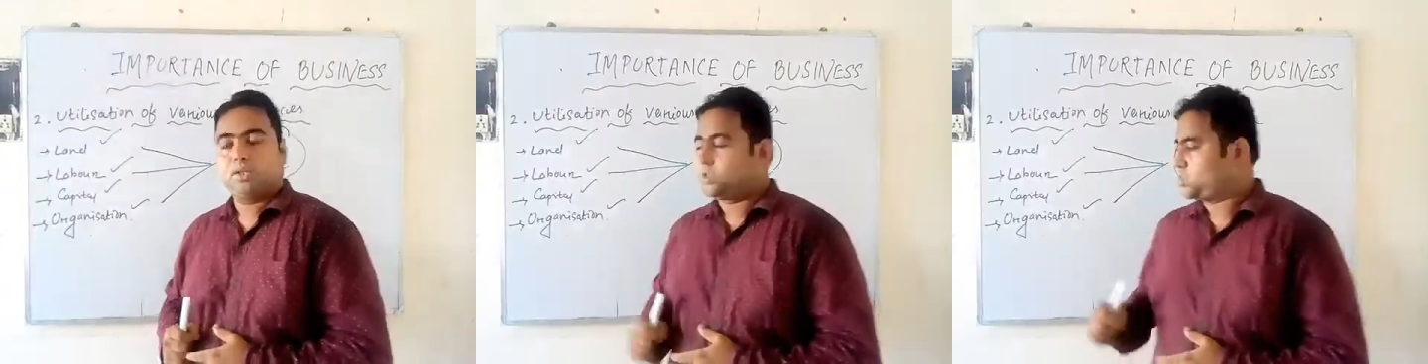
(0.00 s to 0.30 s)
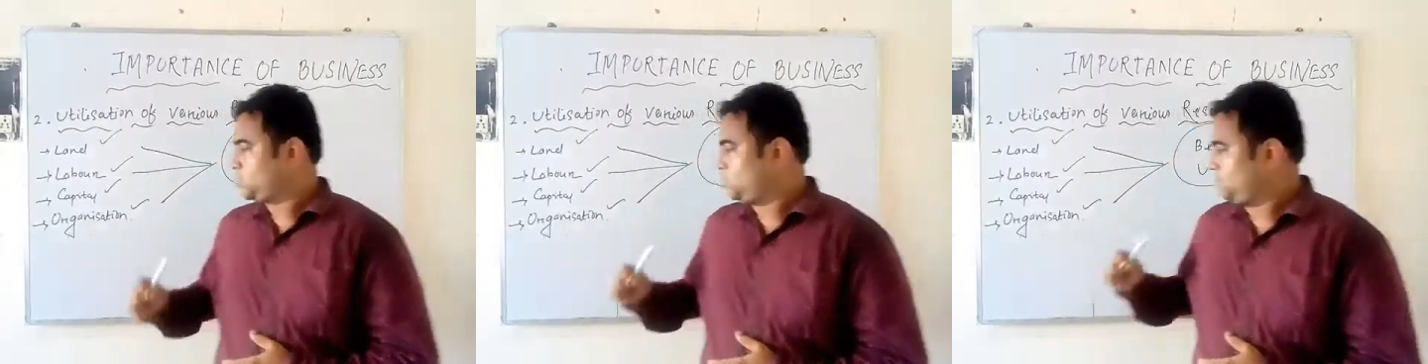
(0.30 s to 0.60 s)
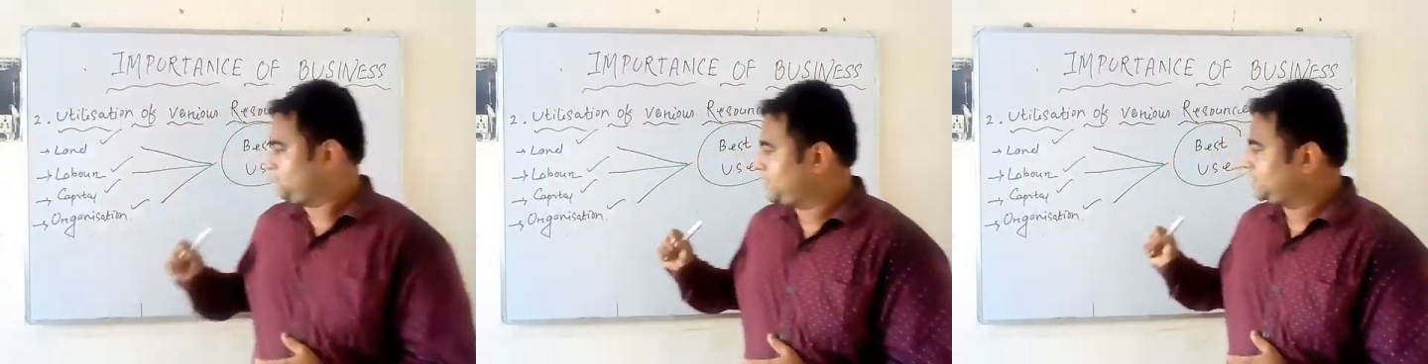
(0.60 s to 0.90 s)

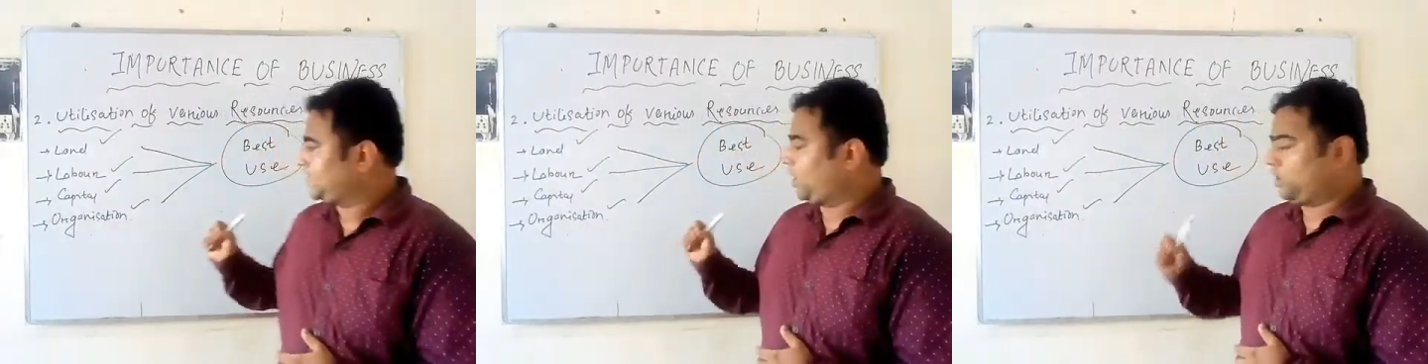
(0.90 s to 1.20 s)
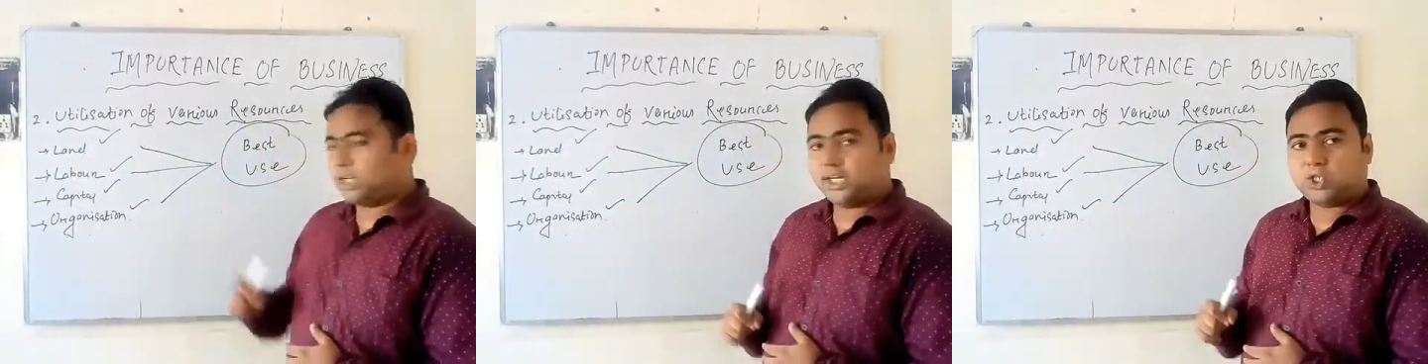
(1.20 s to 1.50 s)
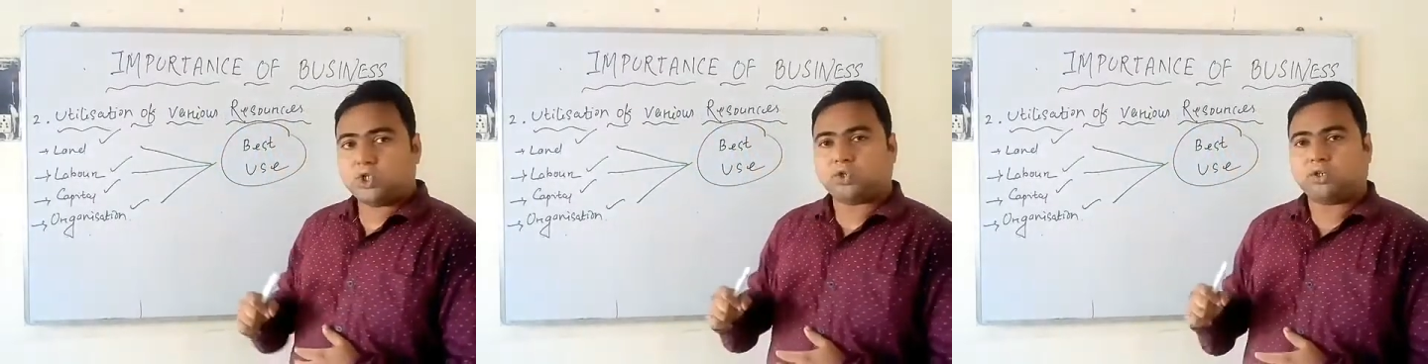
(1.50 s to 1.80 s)
So being the
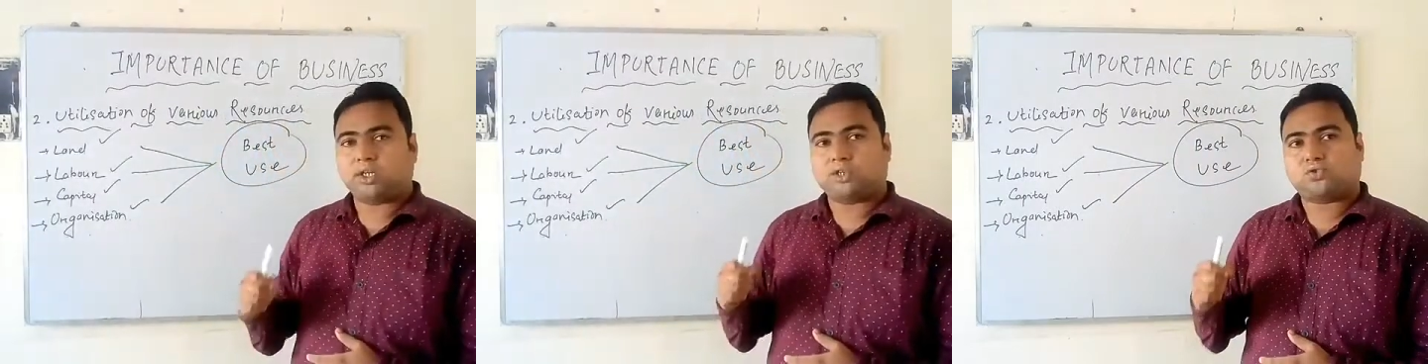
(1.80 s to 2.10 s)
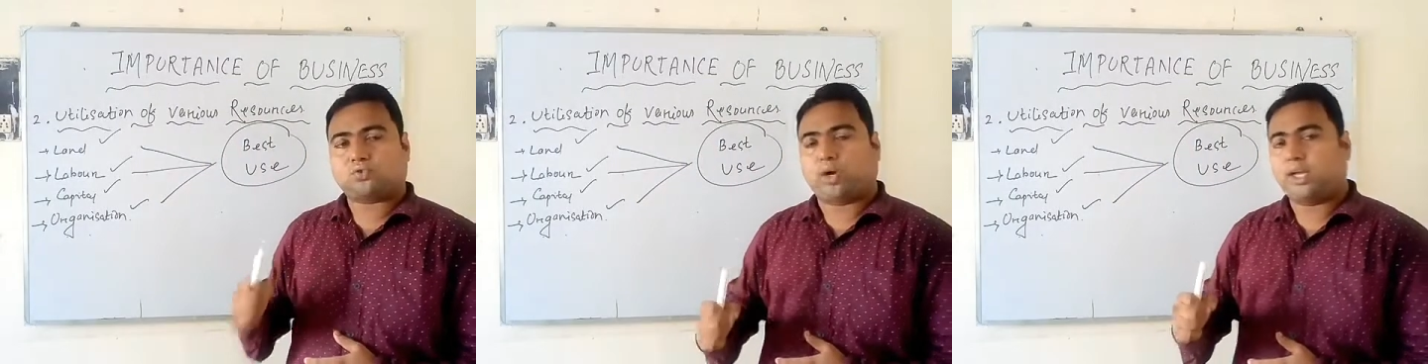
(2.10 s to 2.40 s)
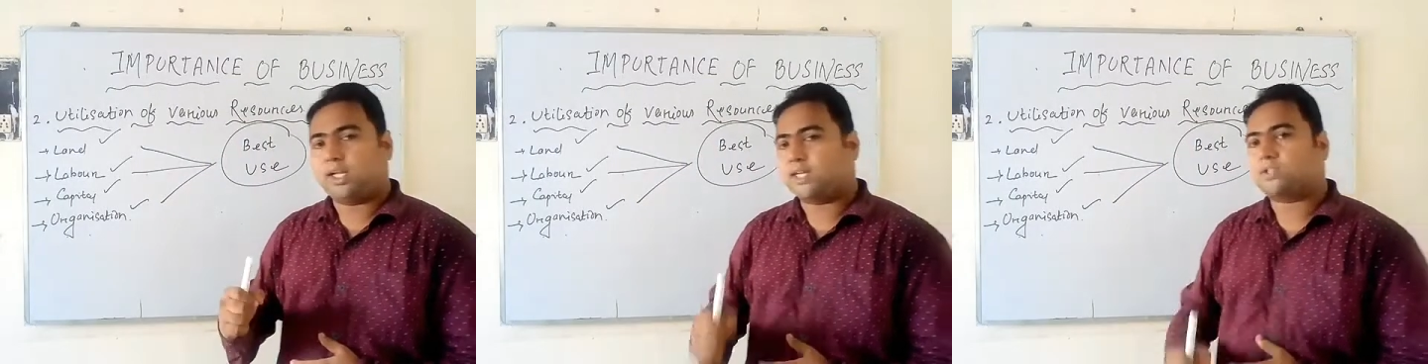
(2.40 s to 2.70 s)
organization, it is
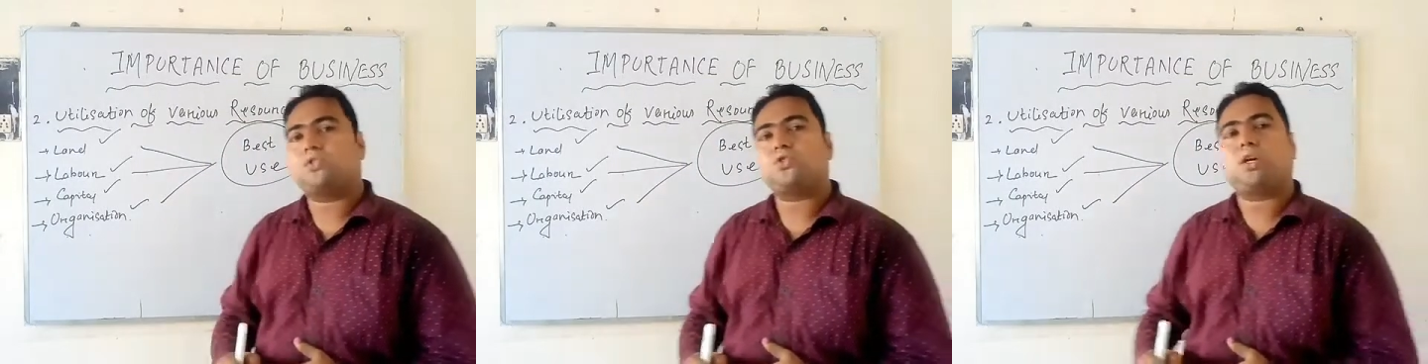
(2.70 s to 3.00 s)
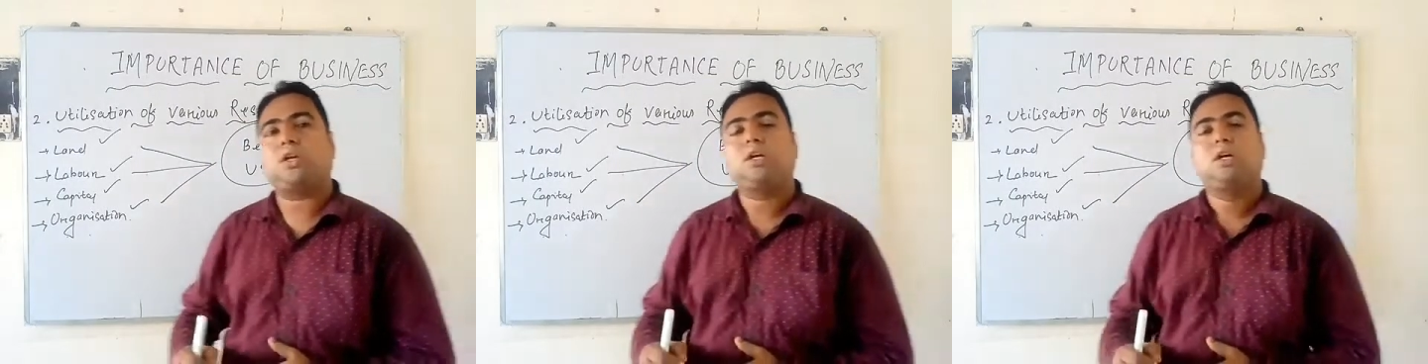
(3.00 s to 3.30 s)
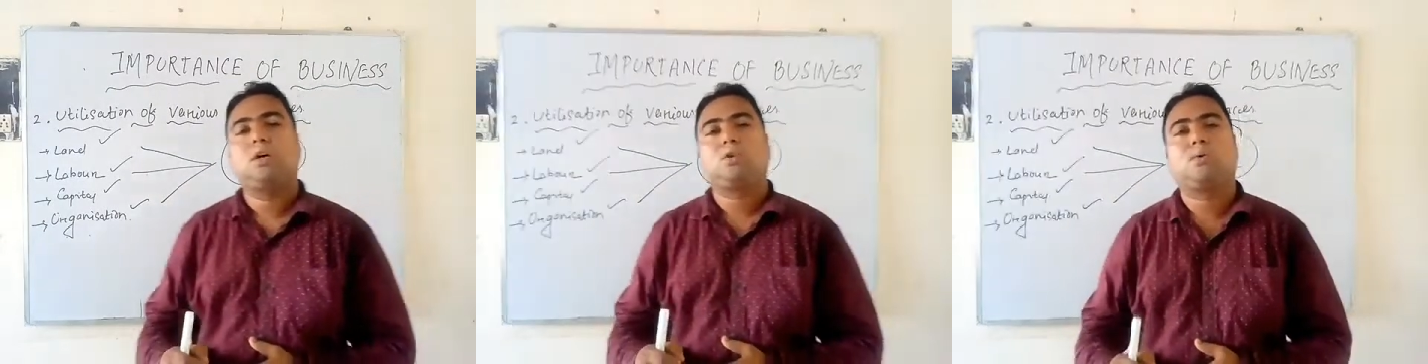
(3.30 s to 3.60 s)
quite
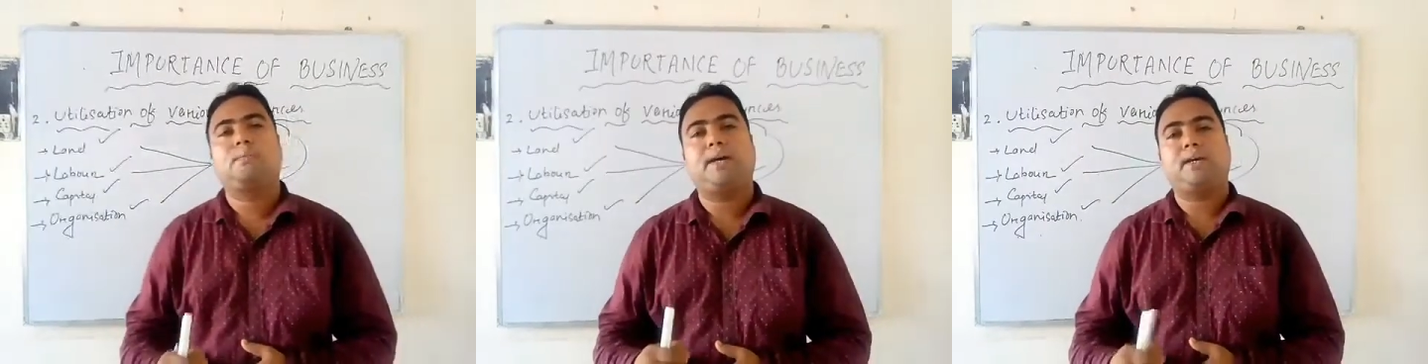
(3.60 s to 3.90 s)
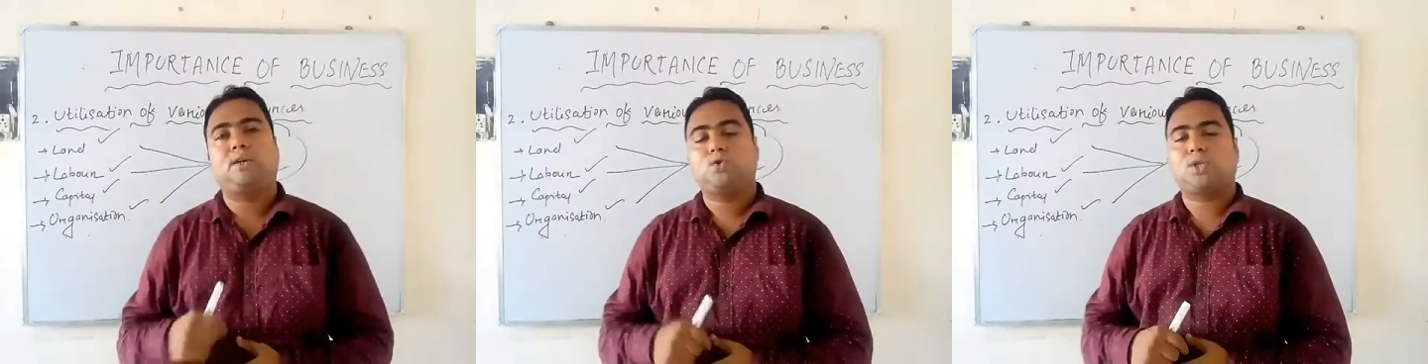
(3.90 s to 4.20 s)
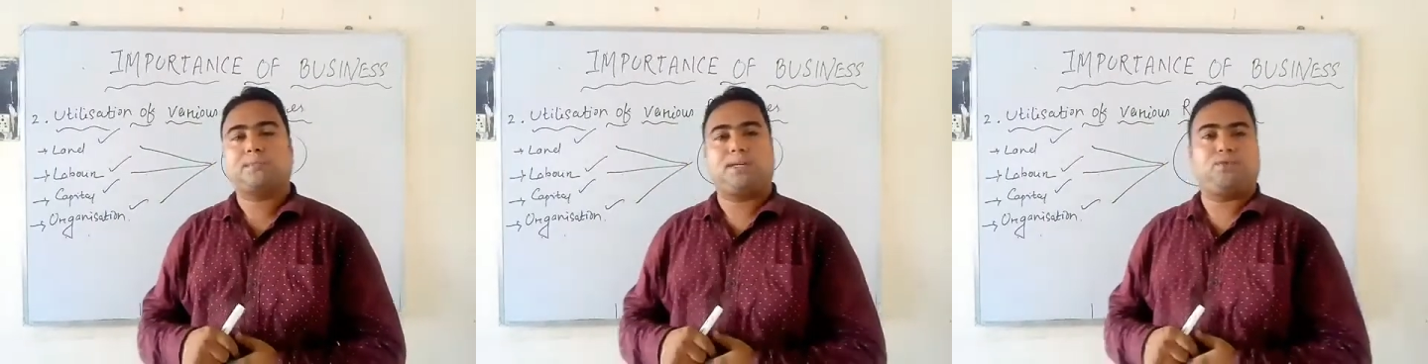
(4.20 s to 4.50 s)
essential to make use
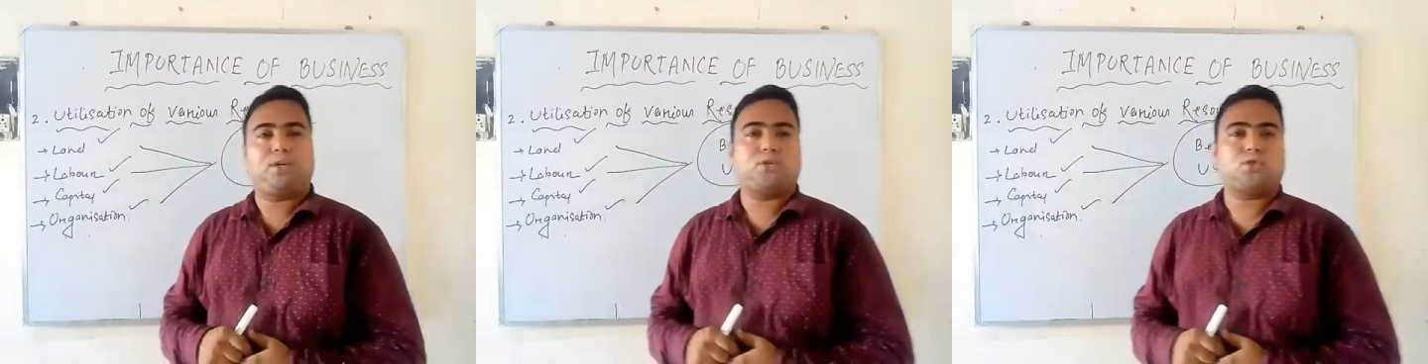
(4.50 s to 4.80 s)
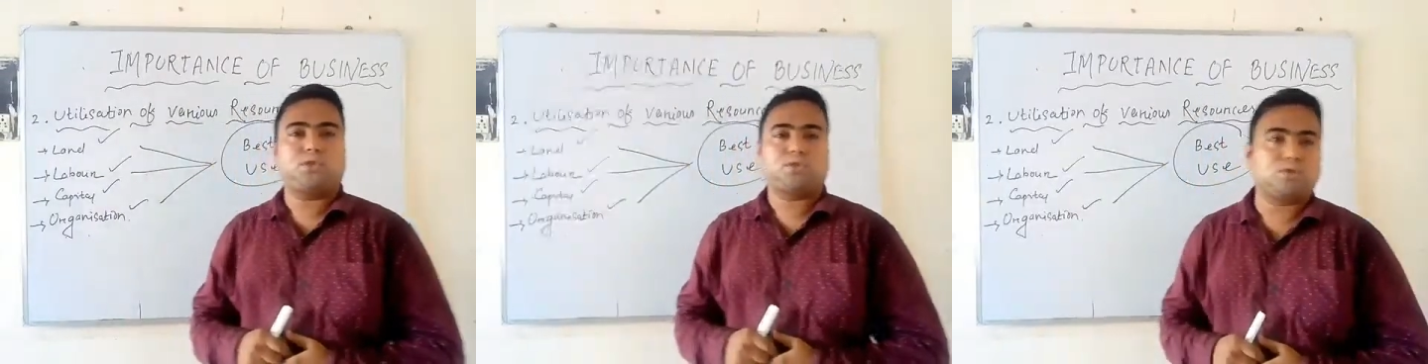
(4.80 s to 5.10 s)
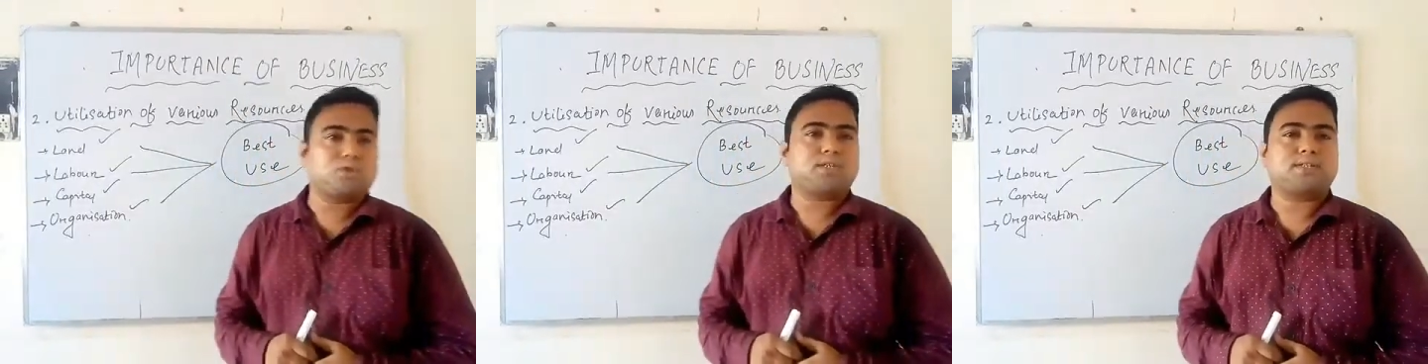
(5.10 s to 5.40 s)
of the various
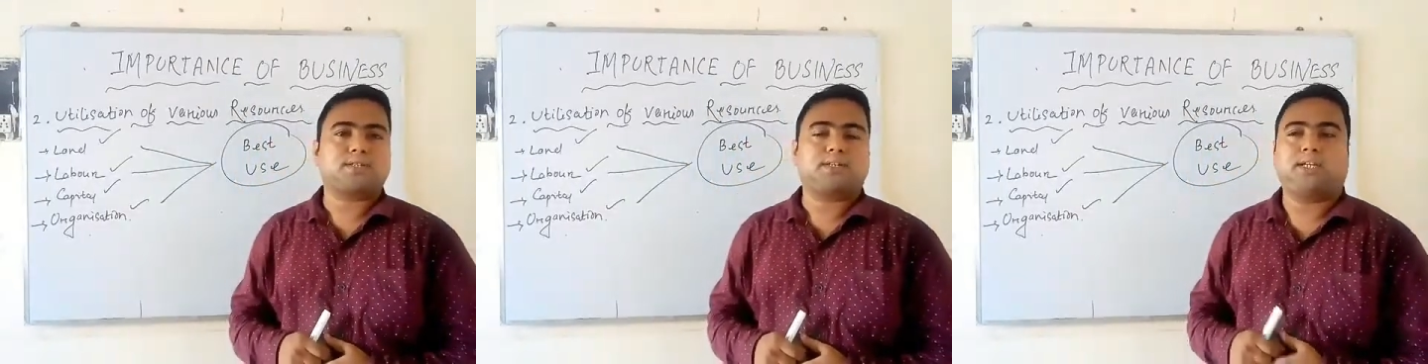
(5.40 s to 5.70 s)
resources,